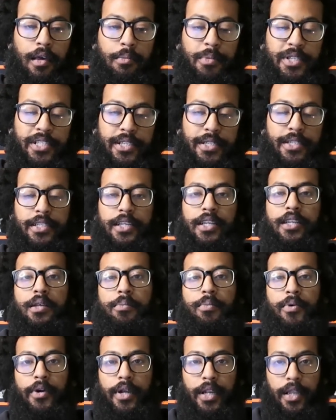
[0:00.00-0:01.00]
Mr. Sidney
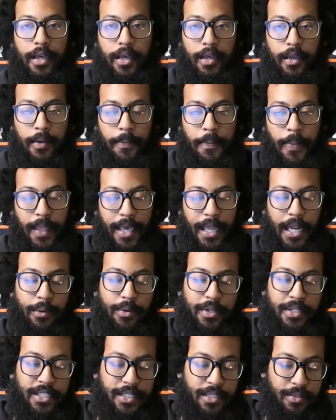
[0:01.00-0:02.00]
Poitier, and I
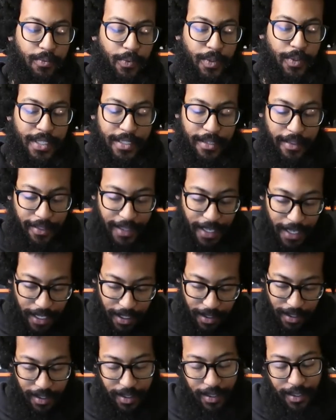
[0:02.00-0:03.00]
would just want to
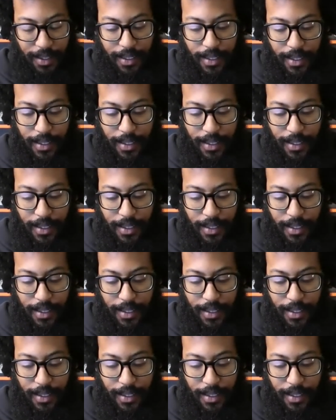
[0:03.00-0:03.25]
thank